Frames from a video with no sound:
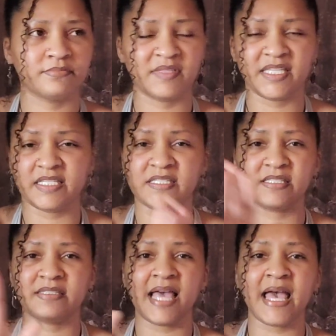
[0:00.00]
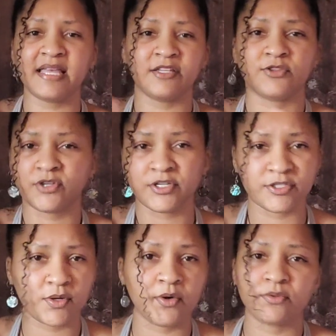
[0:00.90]
this, that, and the third
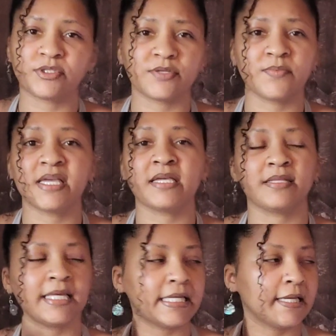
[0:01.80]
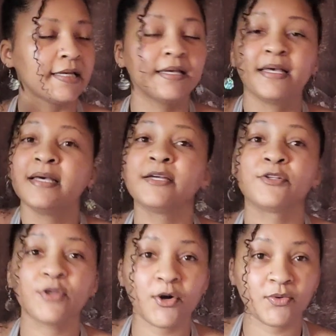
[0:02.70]
is owed to me. Like,
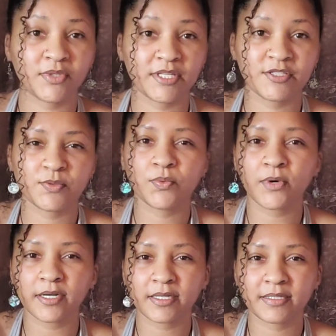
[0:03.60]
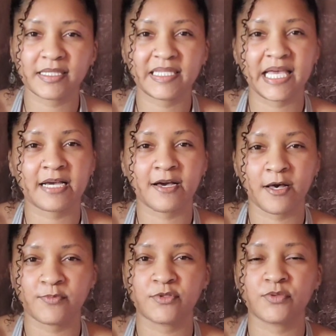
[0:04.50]
no, there's work that
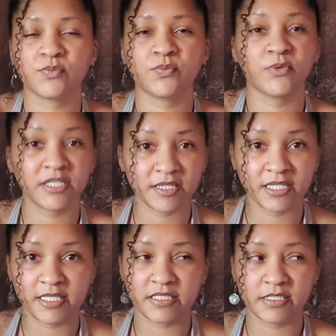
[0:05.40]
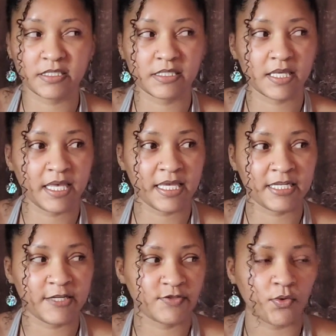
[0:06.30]
comes with this,
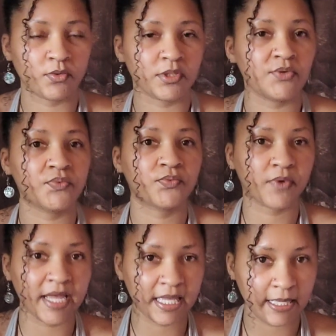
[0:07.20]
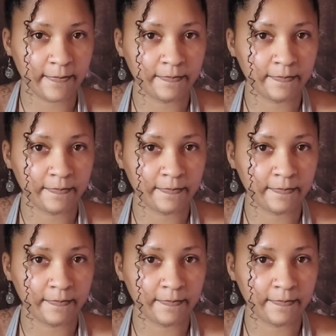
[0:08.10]
and it's only right